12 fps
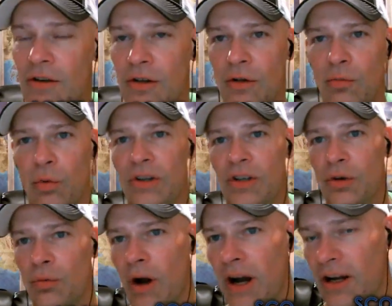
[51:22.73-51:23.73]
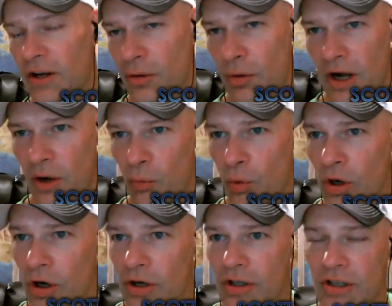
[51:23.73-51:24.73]
what do you write in? Do you write in
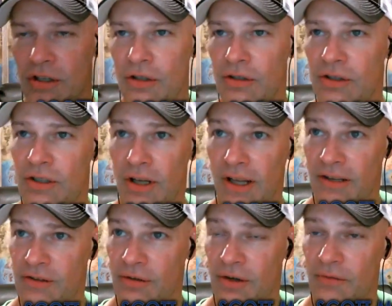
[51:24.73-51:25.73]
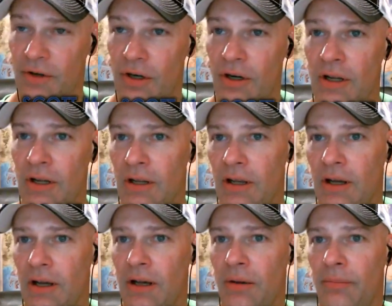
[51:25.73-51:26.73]
Word? Do you like Scrivener?
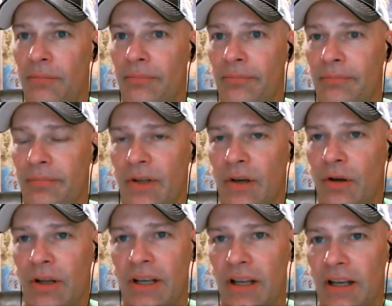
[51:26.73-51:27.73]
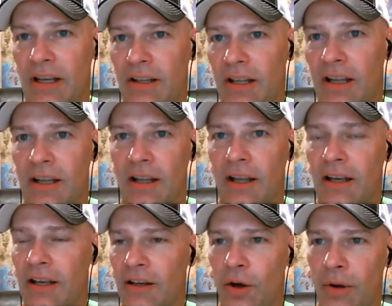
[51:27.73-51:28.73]

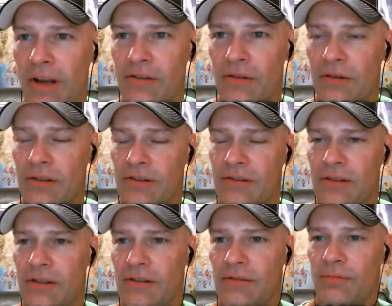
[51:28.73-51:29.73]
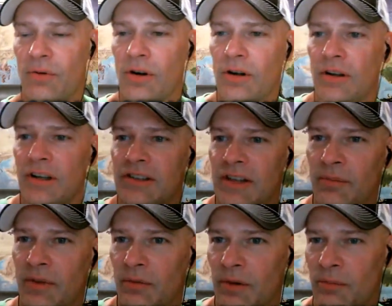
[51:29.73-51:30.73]
Anything, no answer is wrong, except
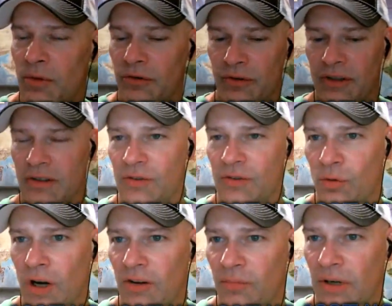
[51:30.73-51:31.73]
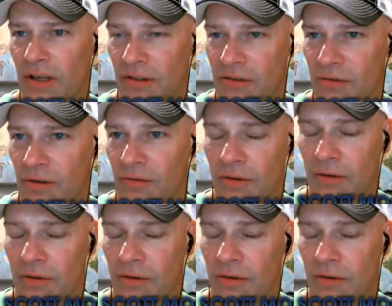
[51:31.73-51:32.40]
that we mostly just require everybody to use Scrivener.